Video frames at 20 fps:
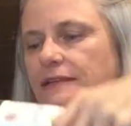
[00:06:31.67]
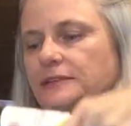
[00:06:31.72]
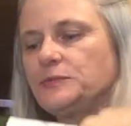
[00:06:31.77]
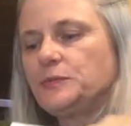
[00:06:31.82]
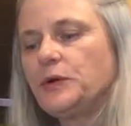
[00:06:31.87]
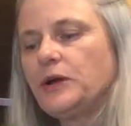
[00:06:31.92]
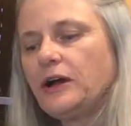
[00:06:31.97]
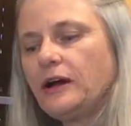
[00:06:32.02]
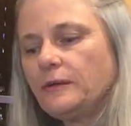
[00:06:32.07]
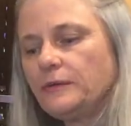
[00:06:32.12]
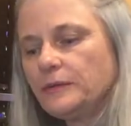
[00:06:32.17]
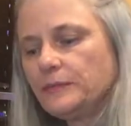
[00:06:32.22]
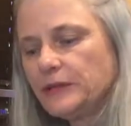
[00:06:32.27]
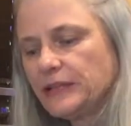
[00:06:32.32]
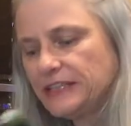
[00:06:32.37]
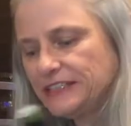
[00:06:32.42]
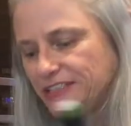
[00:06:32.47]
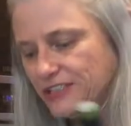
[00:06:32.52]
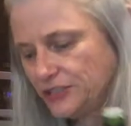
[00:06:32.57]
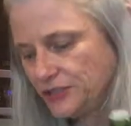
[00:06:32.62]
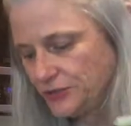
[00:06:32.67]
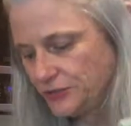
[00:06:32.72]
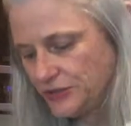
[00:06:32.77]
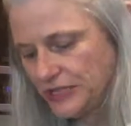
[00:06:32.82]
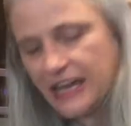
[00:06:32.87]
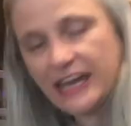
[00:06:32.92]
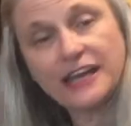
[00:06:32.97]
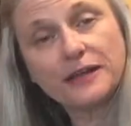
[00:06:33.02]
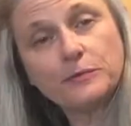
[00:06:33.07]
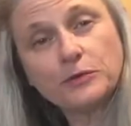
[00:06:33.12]
it's probably 2
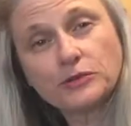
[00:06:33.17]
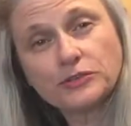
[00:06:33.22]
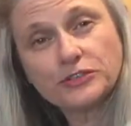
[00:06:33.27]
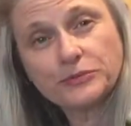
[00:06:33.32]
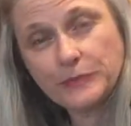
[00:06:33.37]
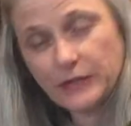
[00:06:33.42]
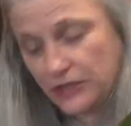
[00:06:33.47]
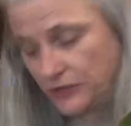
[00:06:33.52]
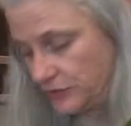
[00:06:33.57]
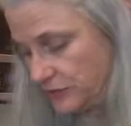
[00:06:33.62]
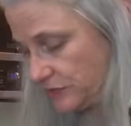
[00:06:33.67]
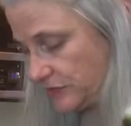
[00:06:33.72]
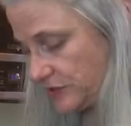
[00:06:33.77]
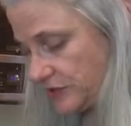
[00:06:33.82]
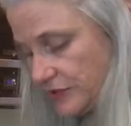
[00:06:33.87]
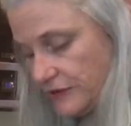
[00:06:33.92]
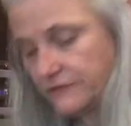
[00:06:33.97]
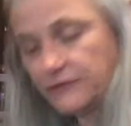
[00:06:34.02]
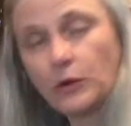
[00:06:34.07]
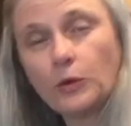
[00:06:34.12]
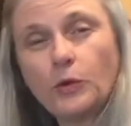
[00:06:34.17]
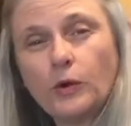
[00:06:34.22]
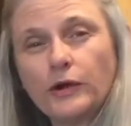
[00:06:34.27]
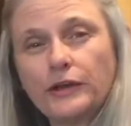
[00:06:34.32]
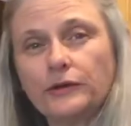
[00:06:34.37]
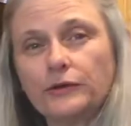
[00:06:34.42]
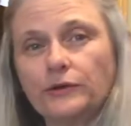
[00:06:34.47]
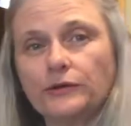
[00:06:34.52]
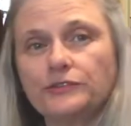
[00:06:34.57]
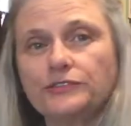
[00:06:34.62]
tablespoons of
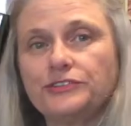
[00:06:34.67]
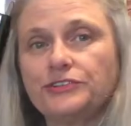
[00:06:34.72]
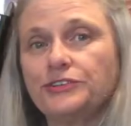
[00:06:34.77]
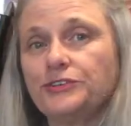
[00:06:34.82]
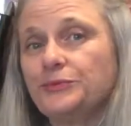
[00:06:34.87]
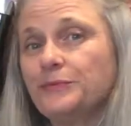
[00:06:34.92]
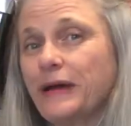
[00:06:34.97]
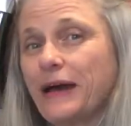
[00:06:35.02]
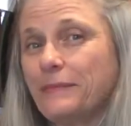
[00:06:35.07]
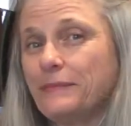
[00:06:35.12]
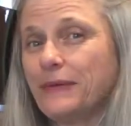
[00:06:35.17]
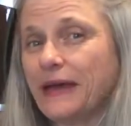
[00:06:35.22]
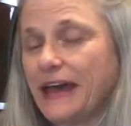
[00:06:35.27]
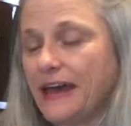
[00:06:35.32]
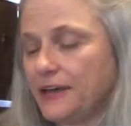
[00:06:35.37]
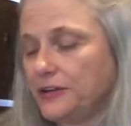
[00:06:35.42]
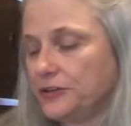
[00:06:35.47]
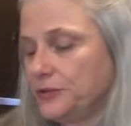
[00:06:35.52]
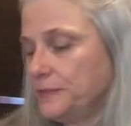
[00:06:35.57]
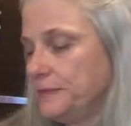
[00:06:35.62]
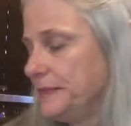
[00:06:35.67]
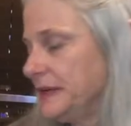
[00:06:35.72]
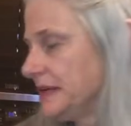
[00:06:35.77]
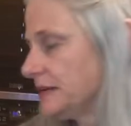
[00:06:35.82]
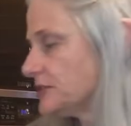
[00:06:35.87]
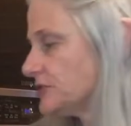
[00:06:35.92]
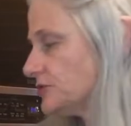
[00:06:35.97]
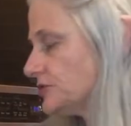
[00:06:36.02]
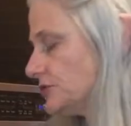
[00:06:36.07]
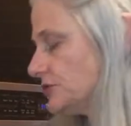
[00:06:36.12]
oil to my batter
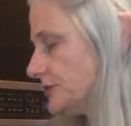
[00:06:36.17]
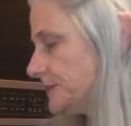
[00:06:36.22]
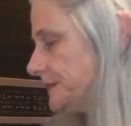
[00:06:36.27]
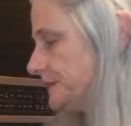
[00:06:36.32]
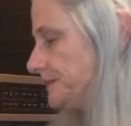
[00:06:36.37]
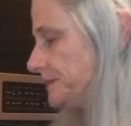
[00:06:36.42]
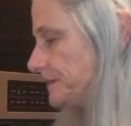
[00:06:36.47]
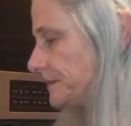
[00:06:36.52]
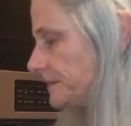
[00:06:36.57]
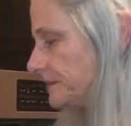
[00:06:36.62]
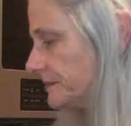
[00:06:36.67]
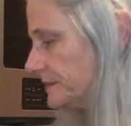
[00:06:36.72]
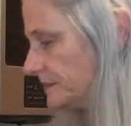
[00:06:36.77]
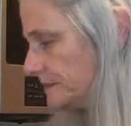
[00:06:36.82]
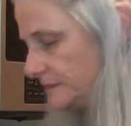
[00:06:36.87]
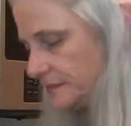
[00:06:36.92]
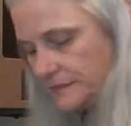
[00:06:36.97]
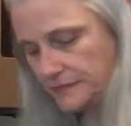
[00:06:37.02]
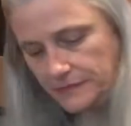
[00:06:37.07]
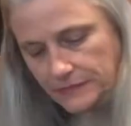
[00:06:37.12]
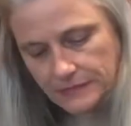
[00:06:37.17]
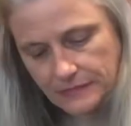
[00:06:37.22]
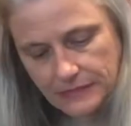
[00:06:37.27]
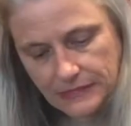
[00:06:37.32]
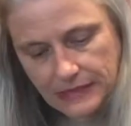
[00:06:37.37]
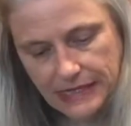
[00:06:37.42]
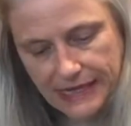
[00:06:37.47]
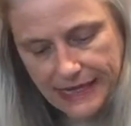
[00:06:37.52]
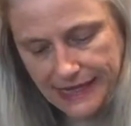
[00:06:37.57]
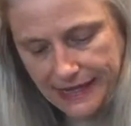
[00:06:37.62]
mixture.
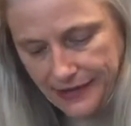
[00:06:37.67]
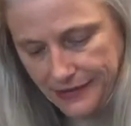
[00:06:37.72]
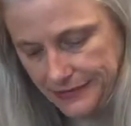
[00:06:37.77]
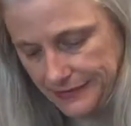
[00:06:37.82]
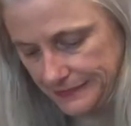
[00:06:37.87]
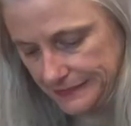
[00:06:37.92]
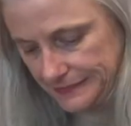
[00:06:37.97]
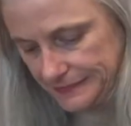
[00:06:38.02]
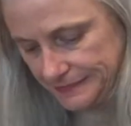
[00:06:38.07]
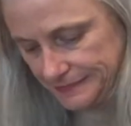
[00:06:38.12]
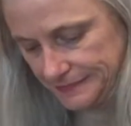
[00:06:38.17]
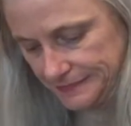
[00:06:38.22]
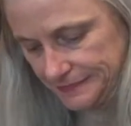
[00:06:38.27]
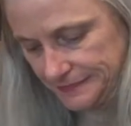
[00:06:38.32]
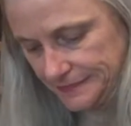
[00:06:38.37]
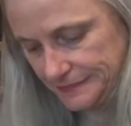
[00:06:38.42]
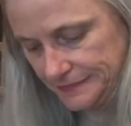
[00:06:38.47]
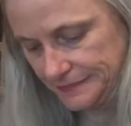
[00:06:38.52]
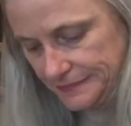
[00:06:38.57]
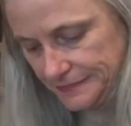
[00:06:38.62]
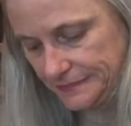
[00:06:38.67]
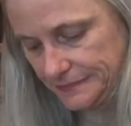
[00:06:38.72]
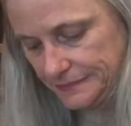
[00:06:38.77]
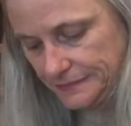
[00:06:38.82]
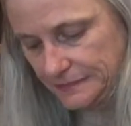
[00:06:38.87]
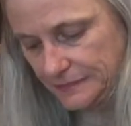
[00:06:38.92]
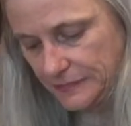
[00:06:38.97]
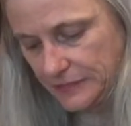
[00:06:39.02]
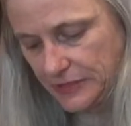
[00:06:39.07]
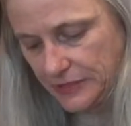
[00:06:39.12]
Now,
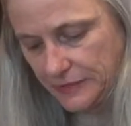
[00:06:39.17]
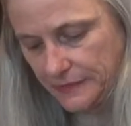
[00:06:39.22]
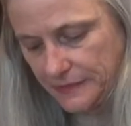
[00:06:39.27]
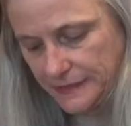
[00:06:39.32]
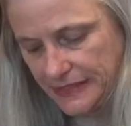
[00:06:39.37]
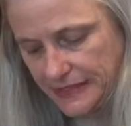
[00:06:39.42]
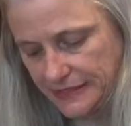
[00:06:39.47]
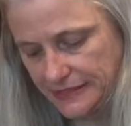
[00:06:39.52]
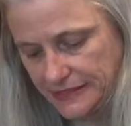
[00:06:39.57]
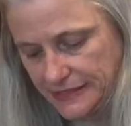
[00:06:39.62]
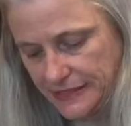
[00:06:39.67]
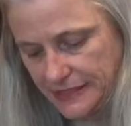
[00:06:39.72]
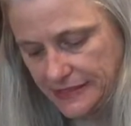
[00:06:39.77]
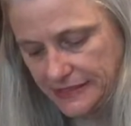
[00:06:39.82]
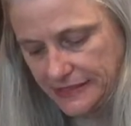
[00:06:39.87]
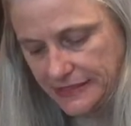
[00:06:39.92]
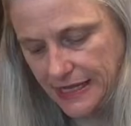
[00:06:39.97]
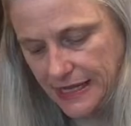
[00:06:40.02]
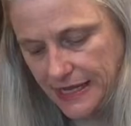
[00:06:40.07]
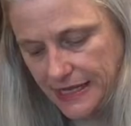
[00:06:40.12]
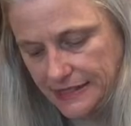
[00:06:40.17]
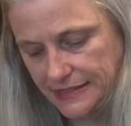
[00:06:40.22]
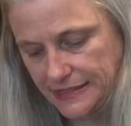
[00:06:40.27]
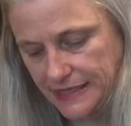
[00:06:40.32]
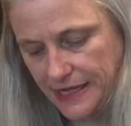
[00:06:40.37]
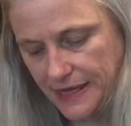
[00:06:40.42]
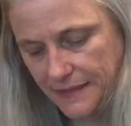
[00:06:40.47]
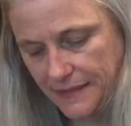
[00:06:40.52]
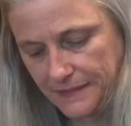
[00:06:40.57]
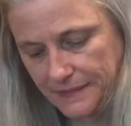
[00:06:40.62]
I'm going to mix these guys
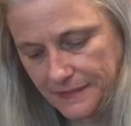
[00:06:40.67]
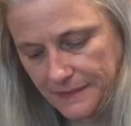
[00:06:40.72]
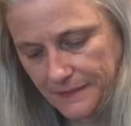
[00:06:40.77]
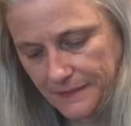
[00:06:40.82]
up.